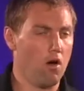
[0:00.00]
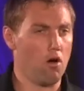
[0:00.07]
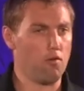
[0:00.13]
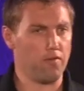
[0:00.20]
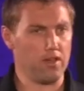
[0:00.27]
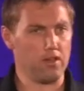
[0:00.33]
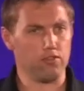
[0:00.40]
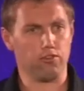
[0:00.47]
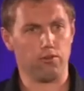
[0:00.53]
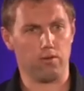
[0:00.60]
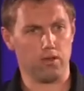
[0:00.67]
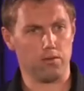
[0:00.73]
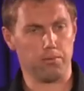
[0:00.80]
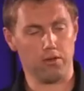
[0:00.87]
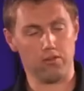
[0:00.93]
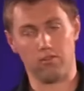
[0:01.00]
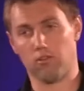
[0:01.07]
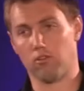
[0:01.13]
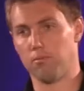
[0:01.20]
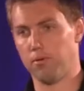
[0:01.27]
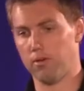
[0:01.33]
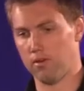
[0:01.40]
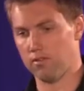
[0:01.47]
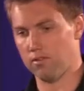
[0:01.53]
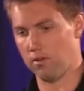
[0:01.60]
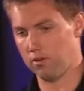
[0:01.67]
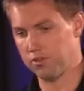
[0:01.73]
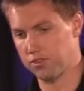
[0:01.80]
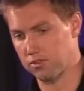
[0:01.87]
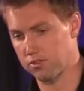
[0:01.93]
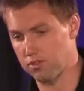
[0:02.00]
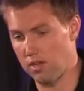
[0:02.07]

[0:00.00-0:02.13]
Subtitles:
of end-to-end personal computing solutions.